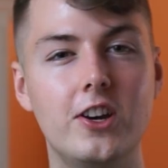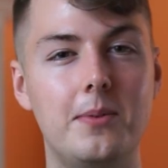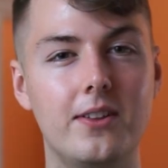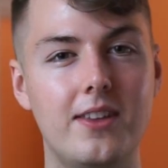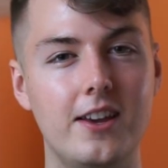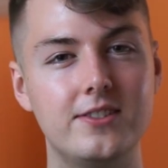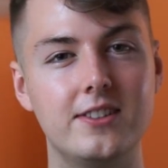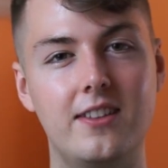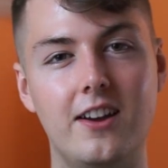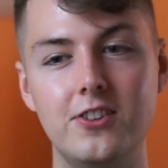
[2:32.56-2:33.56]
about the
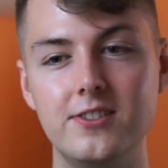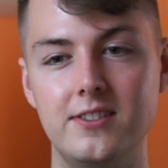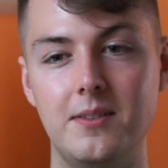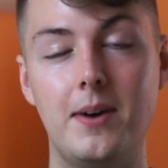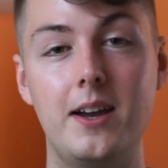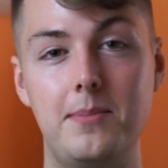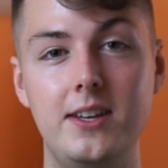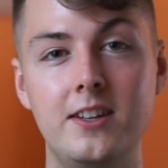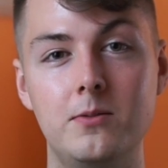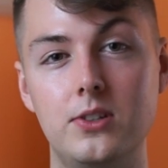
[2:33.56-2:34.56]
A6000, in my
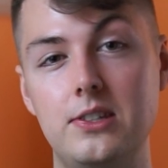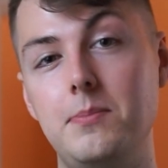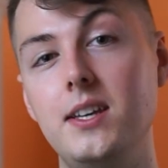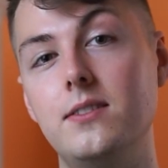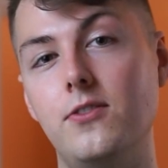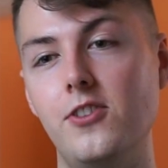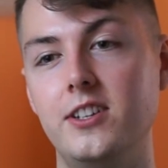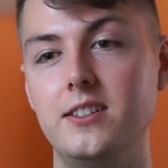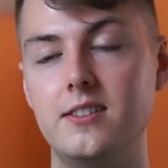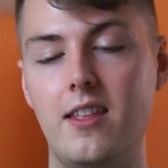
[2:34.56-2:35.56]
opinion, what speaks for
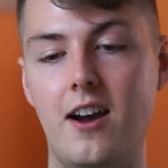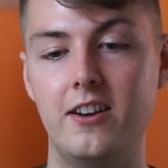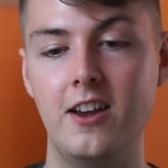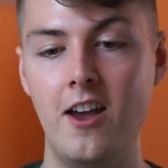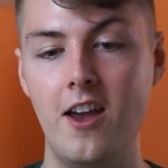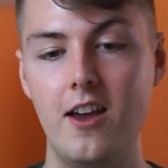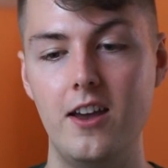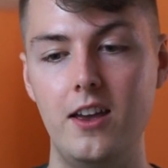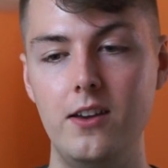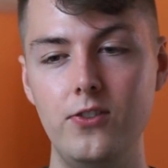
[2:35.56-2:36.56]
it is that
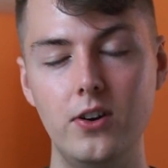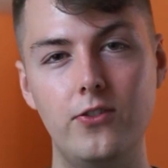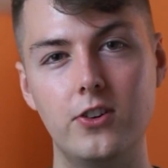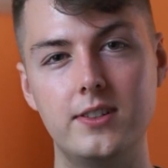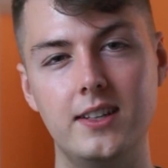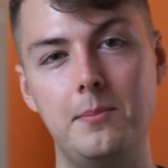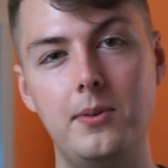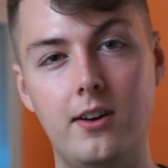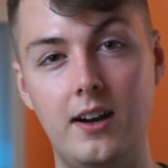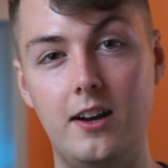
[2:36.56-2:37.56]
if you, for
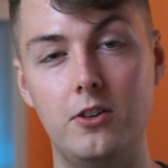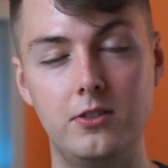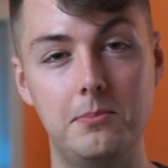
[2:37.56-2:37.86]
example, are on a